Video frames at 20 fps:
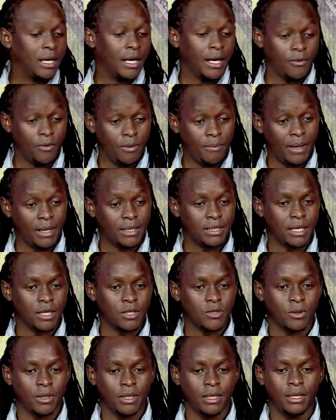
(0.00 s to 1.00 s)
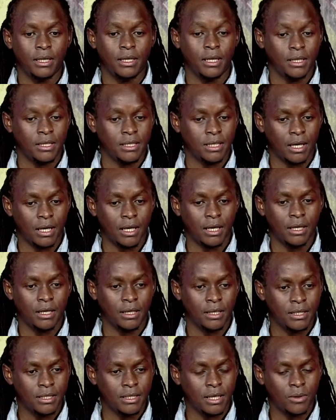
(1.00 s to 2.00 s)
And we met, actually, here in, uh,
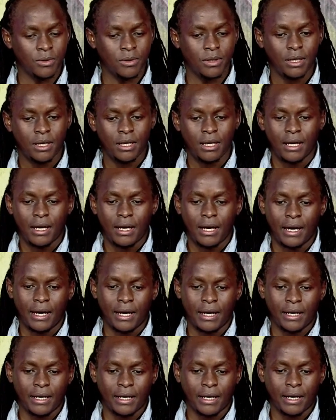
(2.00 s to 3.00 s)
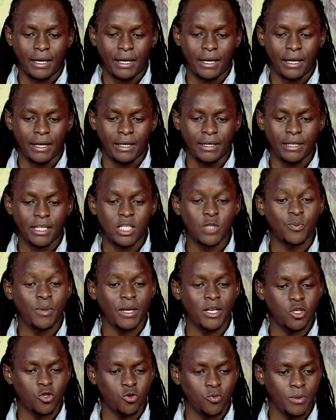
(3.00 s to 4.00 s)
in town. Yes. And uh, he
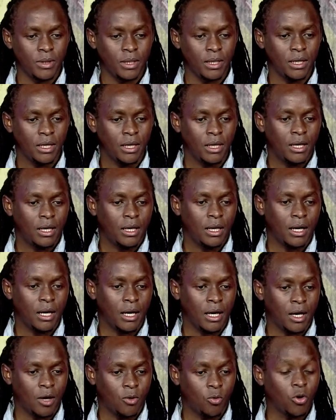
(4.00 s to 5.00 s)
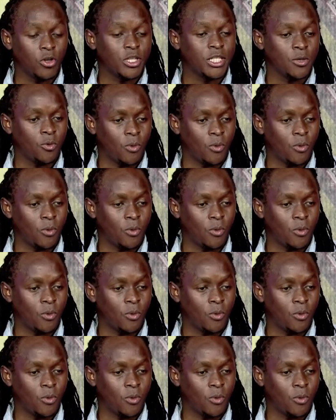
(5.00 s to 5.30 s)
explained to me uh, what